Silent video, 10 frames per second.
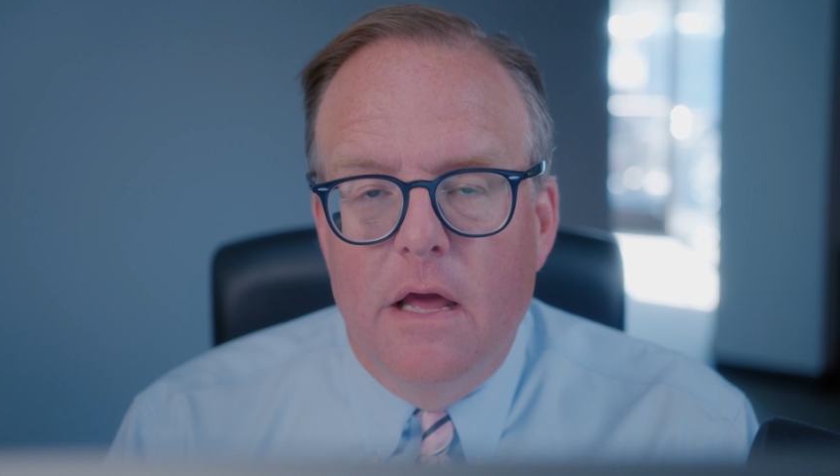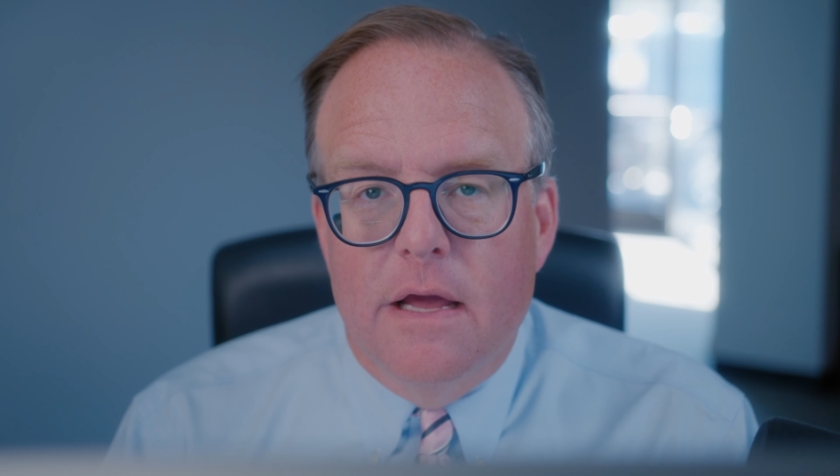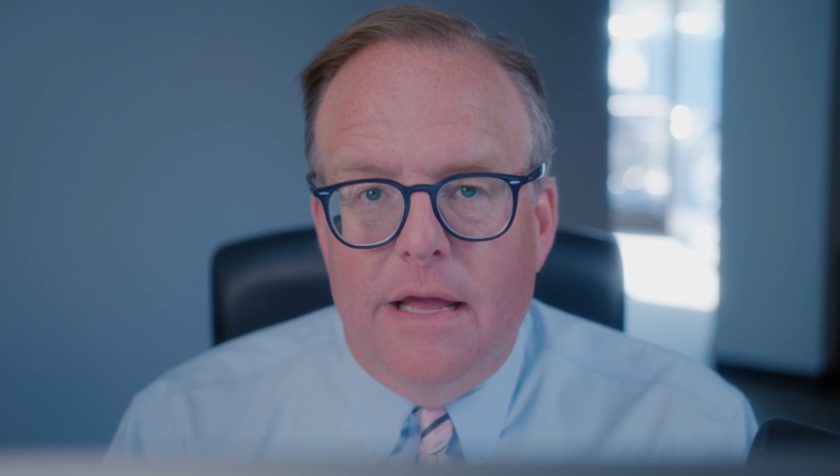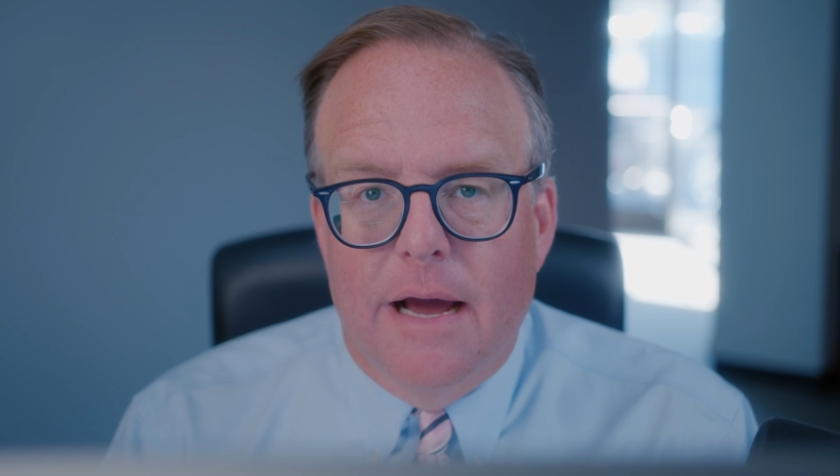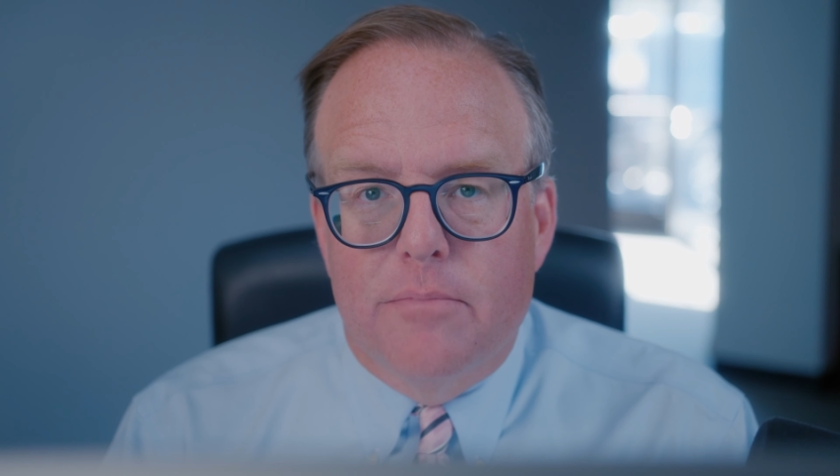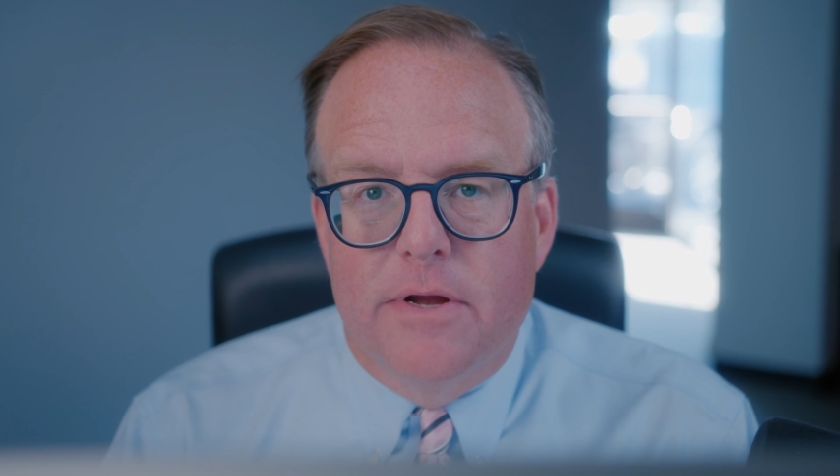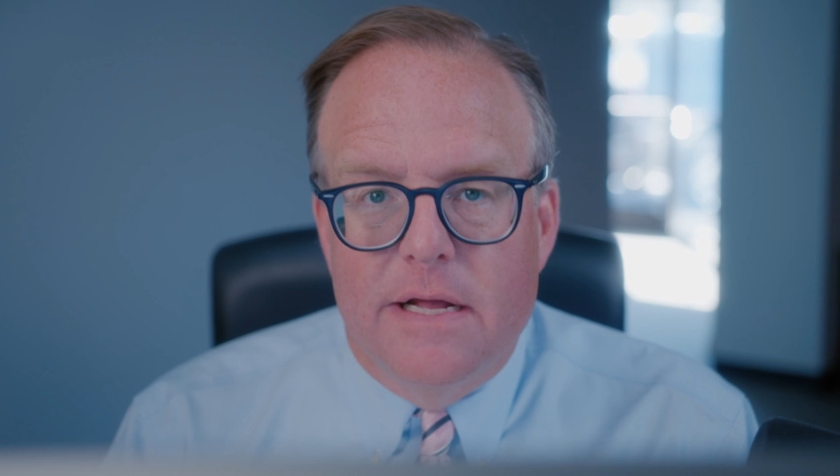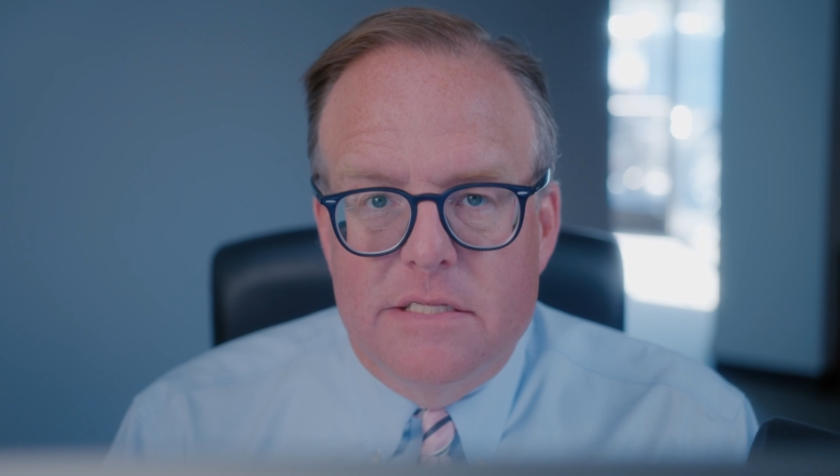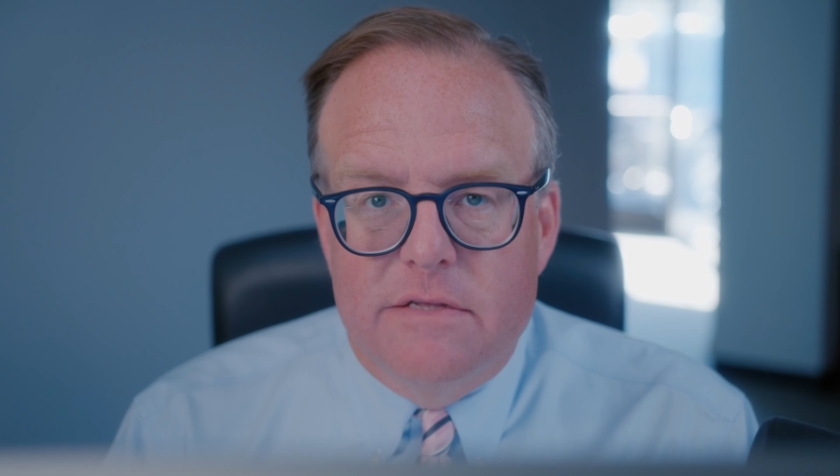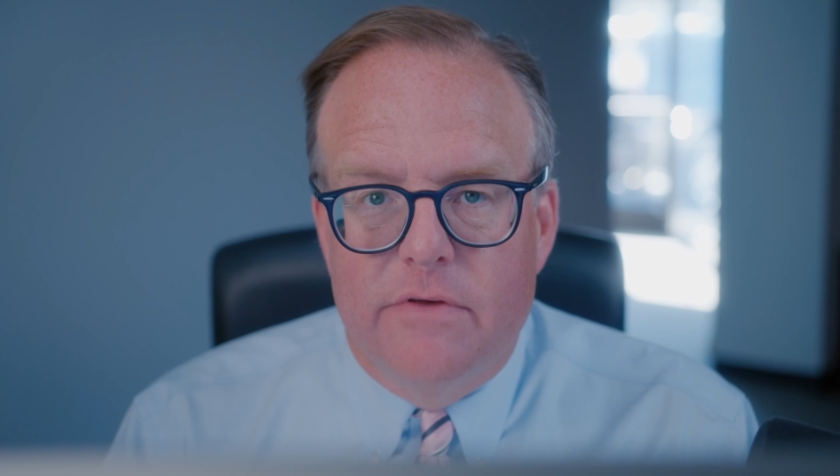
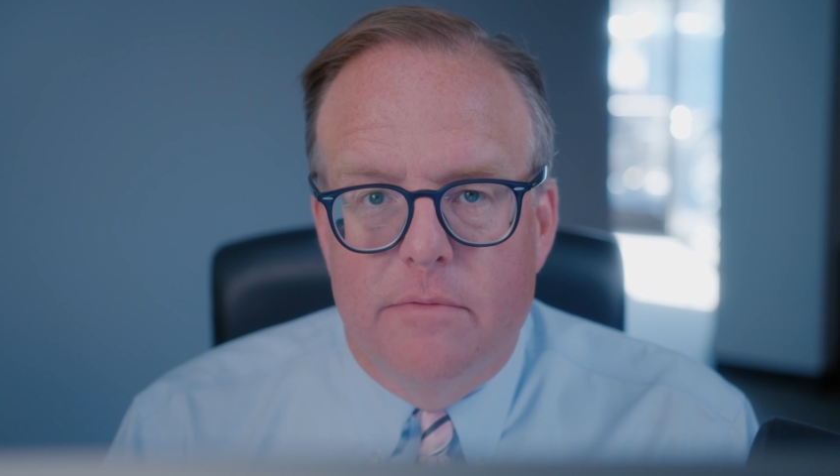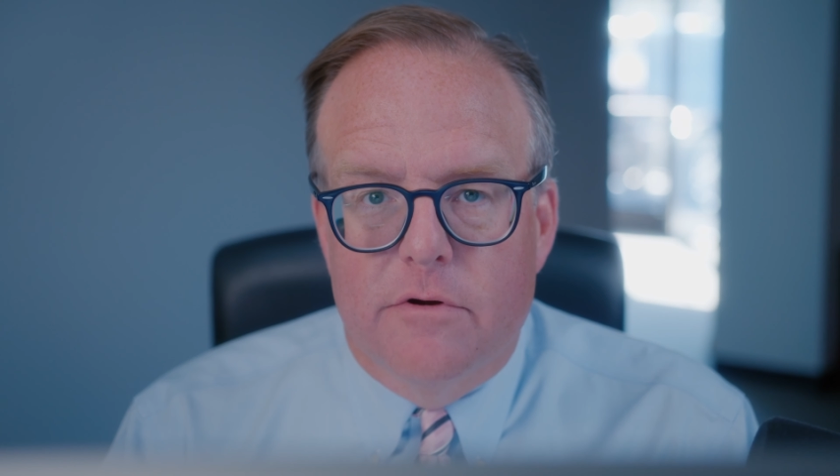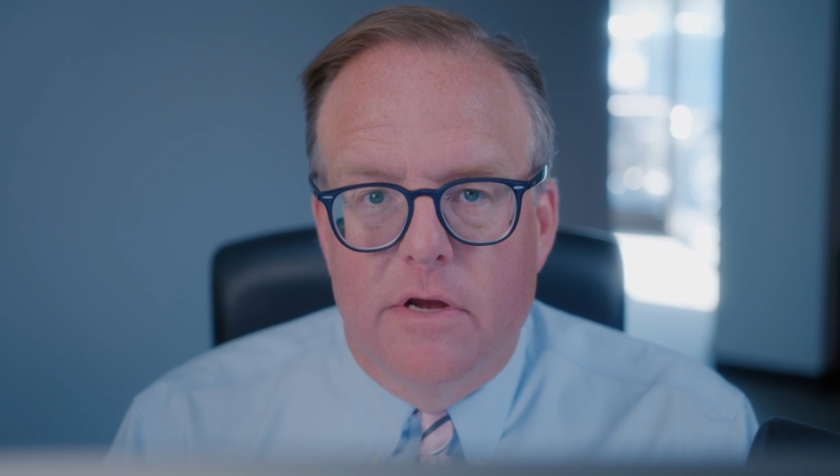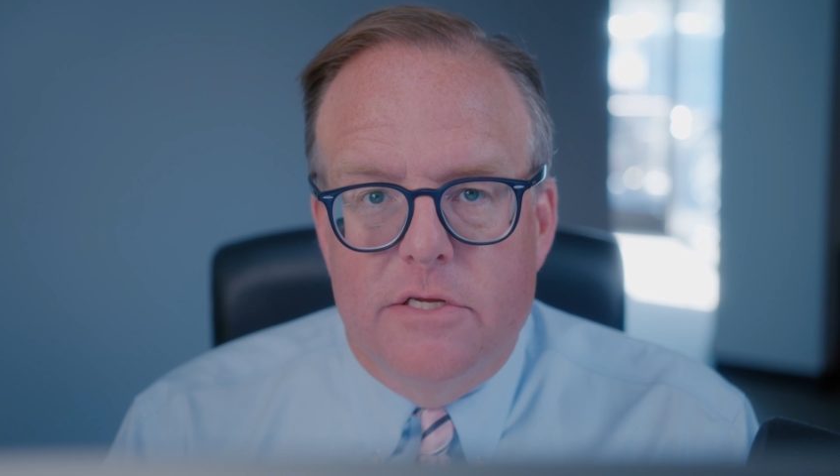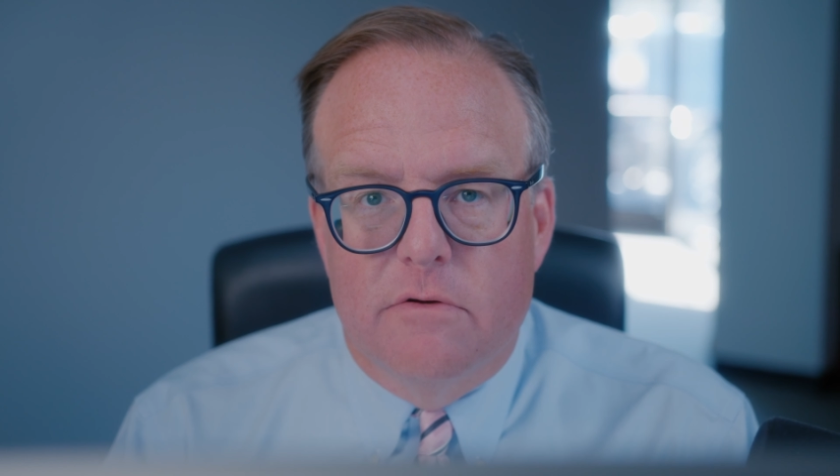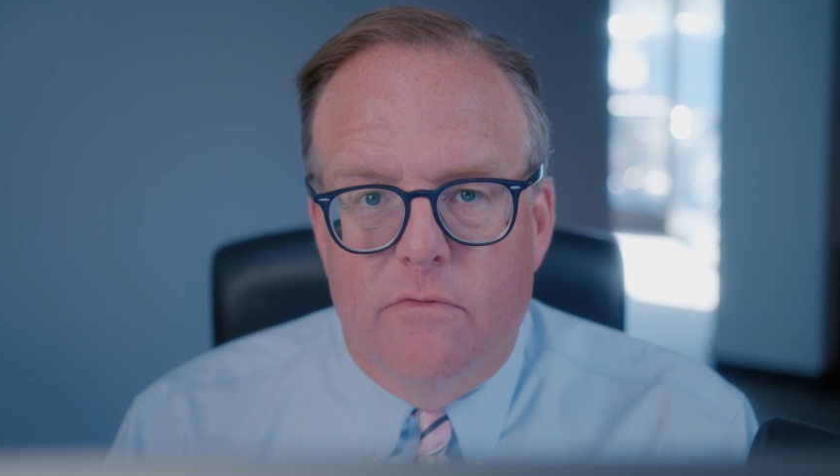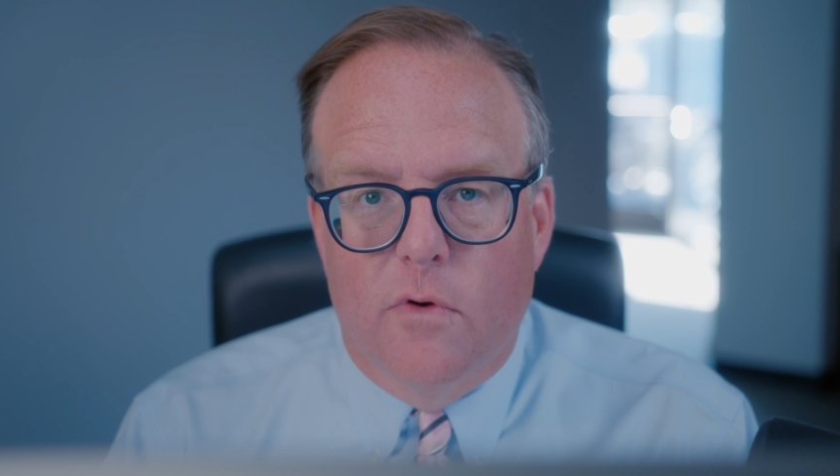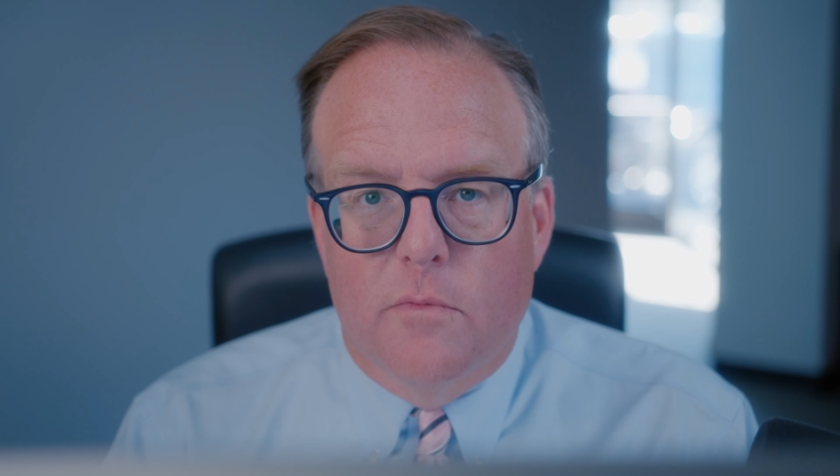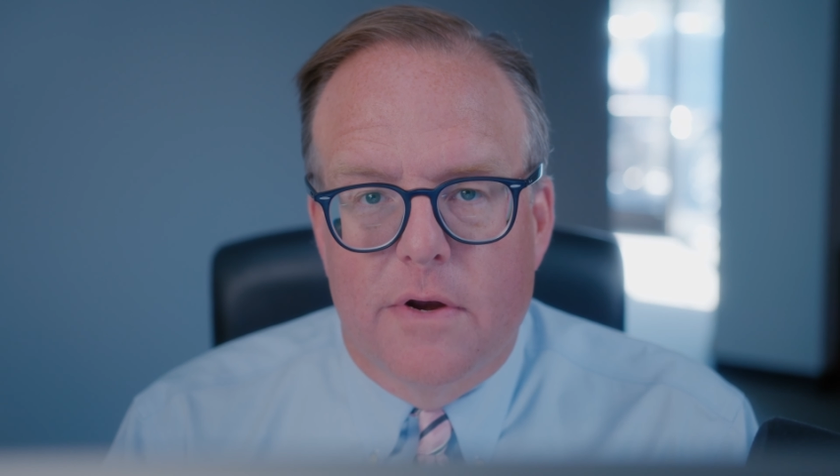comprehensive immigration reform.